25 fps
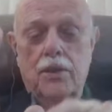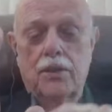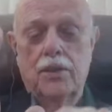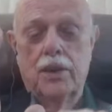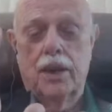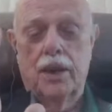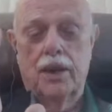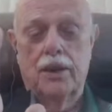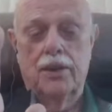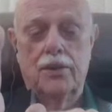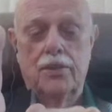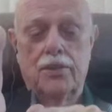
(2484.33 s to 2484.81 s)

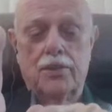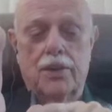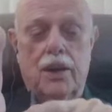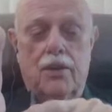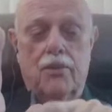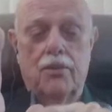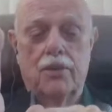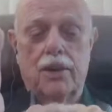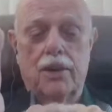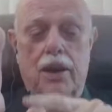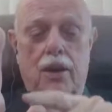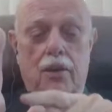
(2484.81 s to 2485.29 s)
till I
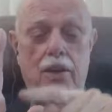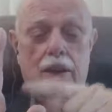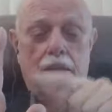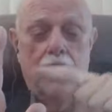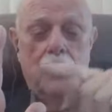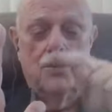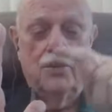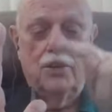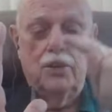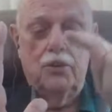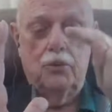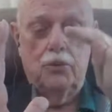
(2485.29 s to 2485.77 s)
discovered how
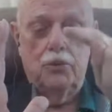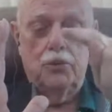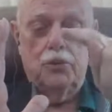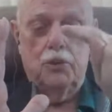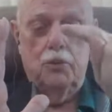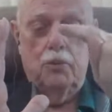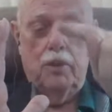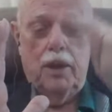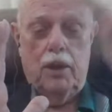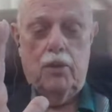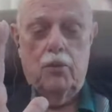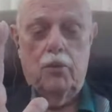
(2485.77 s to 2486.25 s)
easy it was
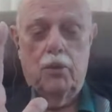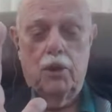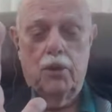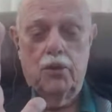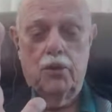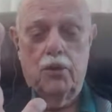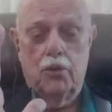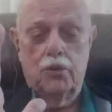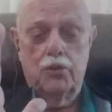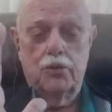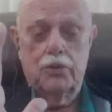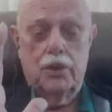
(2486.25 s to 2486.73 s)
to make one
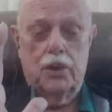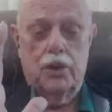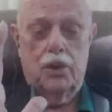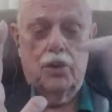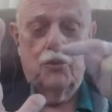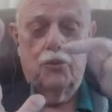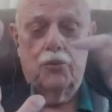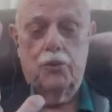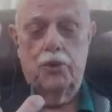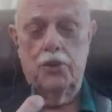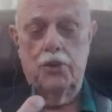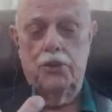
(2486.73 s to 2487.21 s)
of those
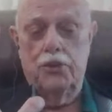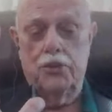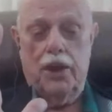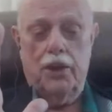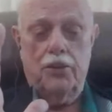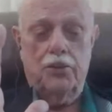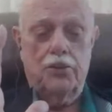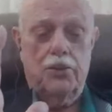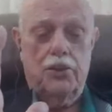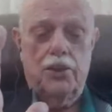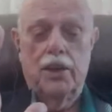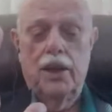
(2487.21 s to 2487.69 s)
little
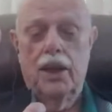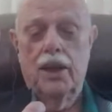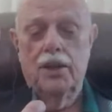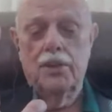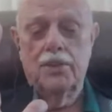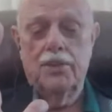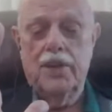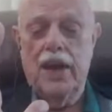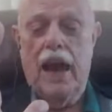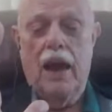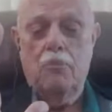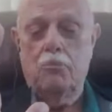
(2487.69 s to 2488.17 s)
3-section
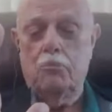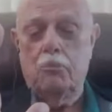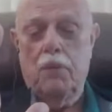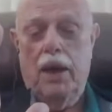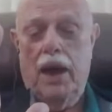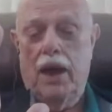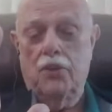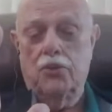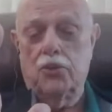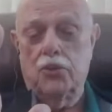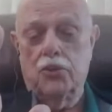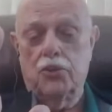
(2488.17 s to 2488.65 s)
tap
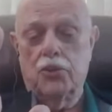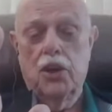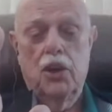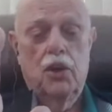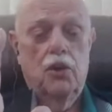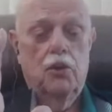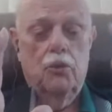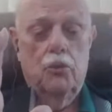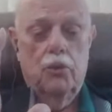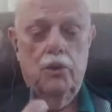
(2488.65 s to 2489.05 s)
matches.